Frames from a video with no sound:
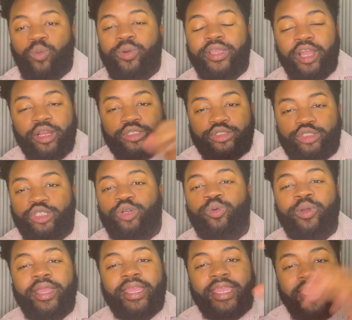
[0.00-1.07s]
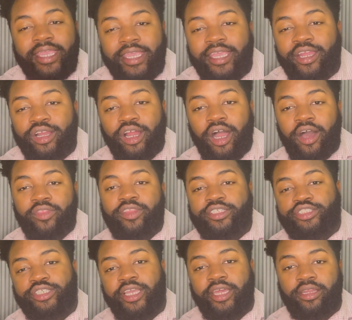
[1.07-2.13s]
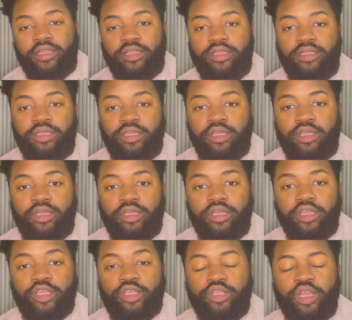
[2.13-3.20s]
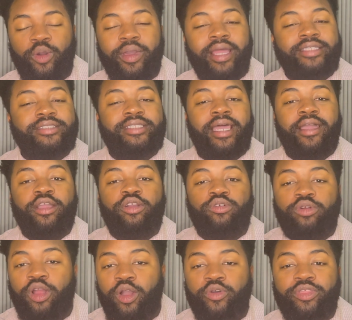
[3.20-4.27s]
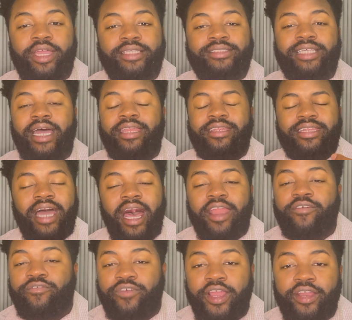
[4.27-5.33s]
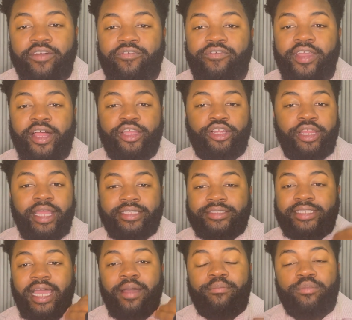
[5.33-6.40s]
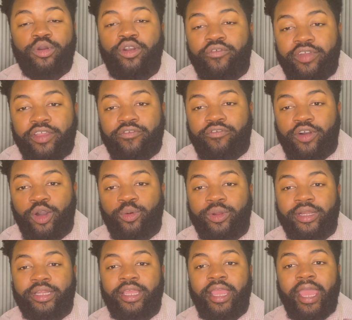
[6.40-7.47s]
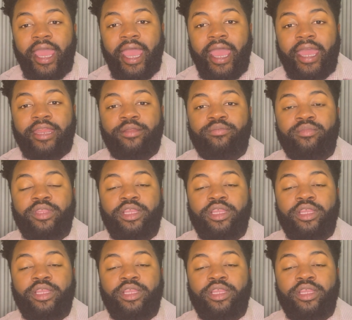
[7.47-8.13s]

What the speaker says: we are doing here on the channel. It's that growth. It's that not afraid of failure. It's that moving forward. And